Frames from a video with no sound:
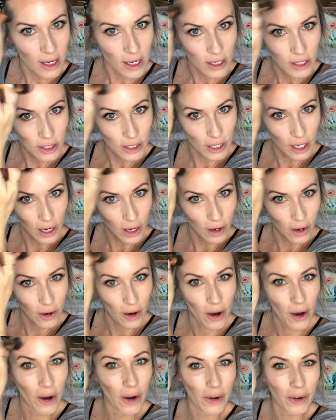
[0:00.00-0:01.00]

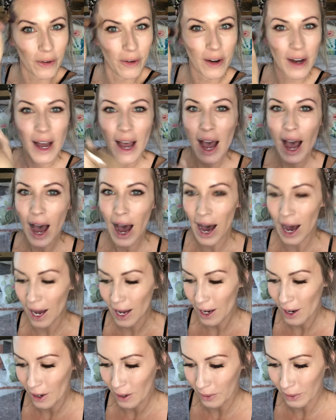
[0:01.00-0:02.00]
so
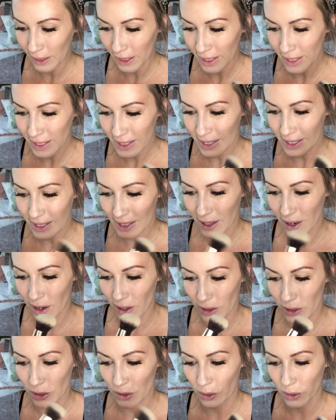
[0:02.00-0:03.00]
I always
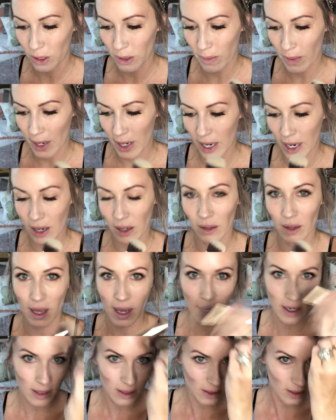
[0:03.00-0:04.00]
contour my
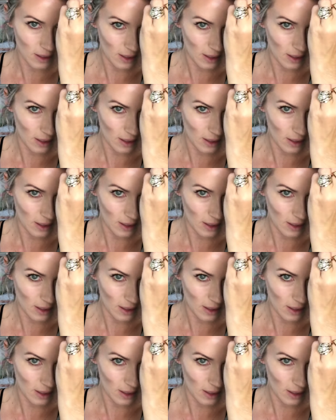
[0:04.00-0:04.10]
hairline.